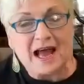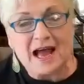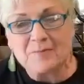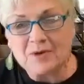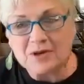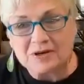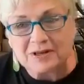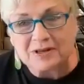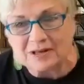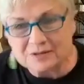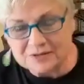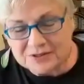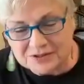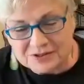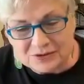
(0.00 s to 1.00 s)
I'm going to
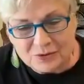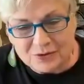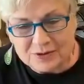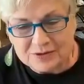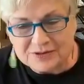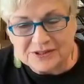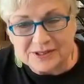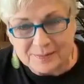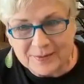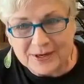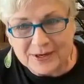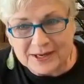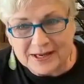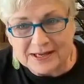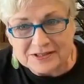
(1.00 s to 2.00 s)
close this door because
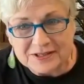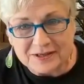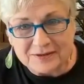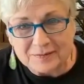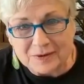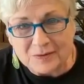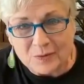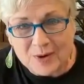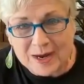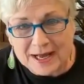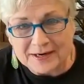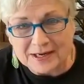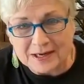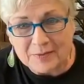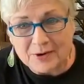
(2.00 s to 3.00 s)
somebody has a
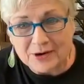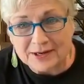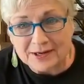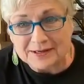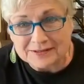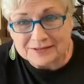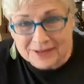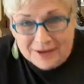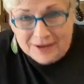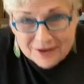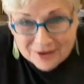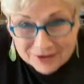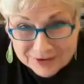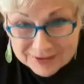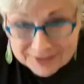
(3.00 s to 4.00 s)
whining, barking
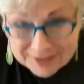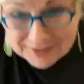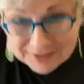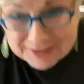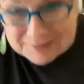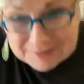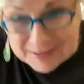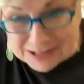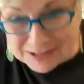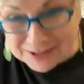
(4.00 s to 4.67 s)
dog in my